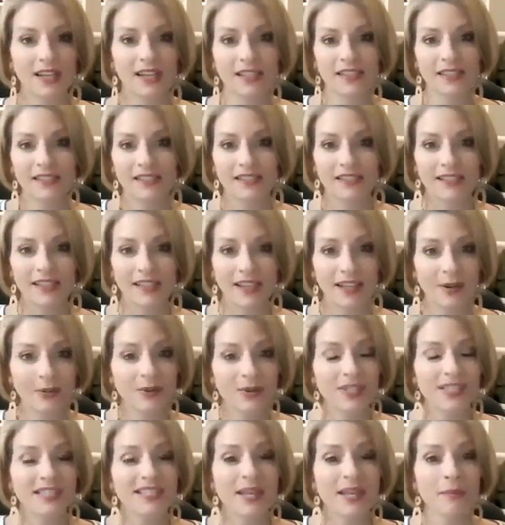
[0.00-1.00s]
I don't
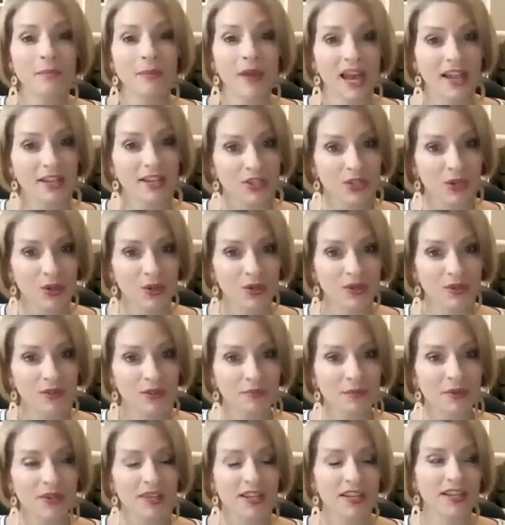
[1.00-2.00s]
want to say
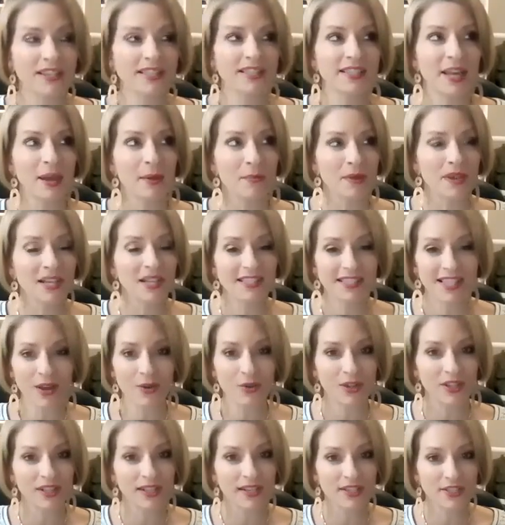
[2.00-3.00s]
magical because that may
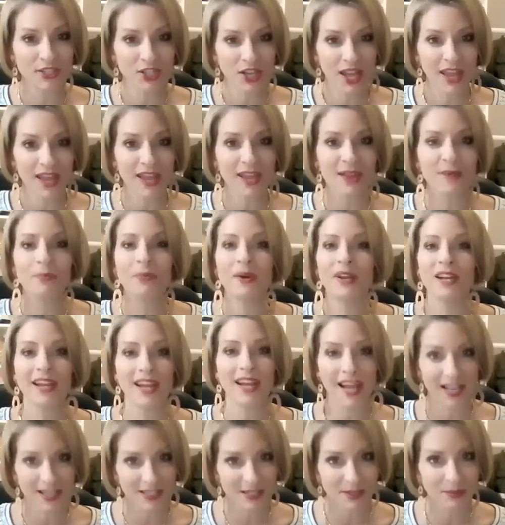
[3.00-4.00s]
sound cliche, but
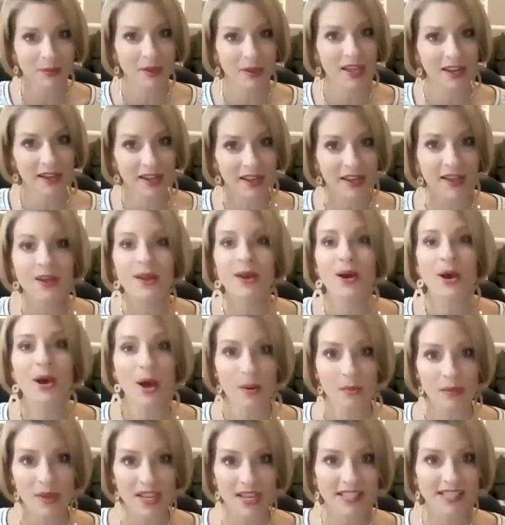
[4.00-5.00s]
it has been
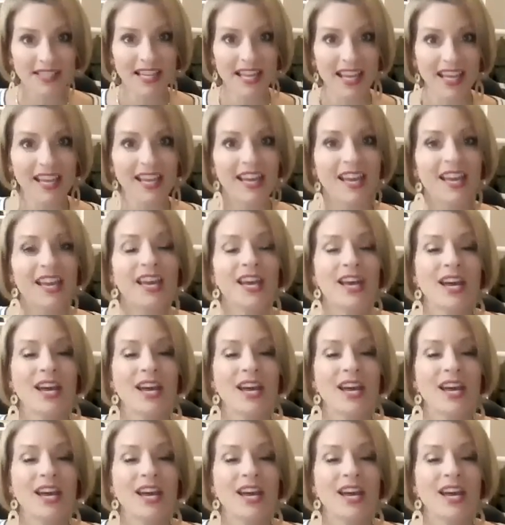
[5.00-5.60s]
amazing.